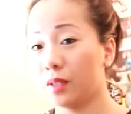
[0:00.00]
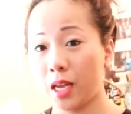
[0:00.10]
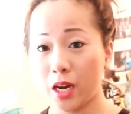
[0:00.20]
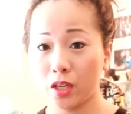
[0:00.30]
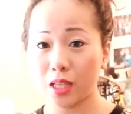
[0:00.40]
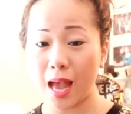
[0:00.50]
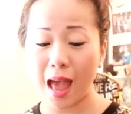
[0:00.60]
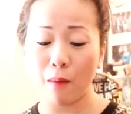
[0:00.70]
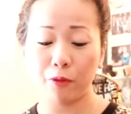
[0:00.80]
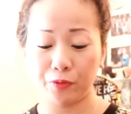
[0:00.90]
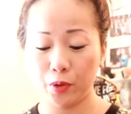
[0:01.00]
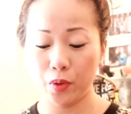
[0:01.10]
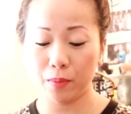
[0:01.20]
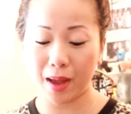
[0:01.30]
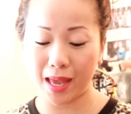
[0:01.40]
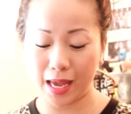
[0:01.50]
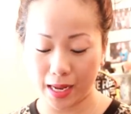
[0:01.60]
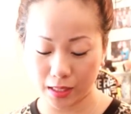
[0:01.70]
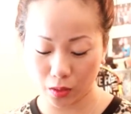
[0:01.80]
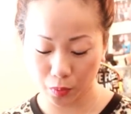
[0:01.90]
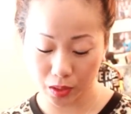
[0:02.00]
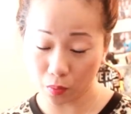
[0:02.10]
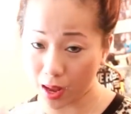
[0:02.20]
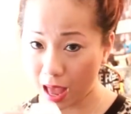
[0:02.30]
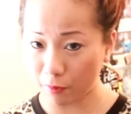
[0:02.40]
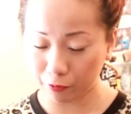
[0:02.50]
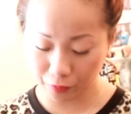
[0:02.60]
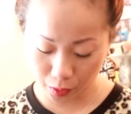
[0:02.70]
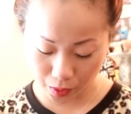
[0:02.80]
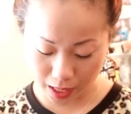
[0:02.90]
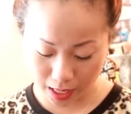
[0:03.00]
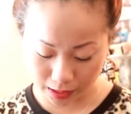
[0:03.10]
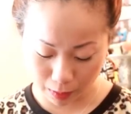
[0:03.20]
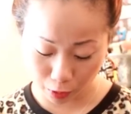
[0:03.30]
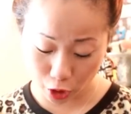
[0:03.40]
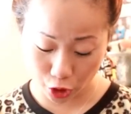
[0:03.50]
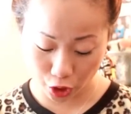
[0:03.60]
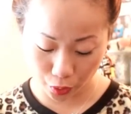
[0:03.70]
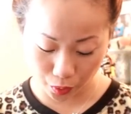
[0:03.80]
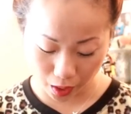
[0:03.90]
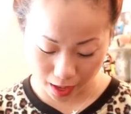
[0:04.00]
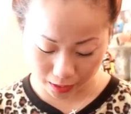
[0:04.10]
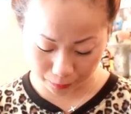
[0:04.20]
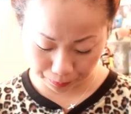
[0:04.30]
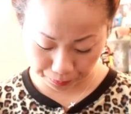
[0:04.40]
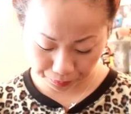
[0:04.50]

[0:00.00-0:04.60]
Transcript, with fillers: here's, I have a few in my hands. The reason why I have a few is I'm gonna show you guys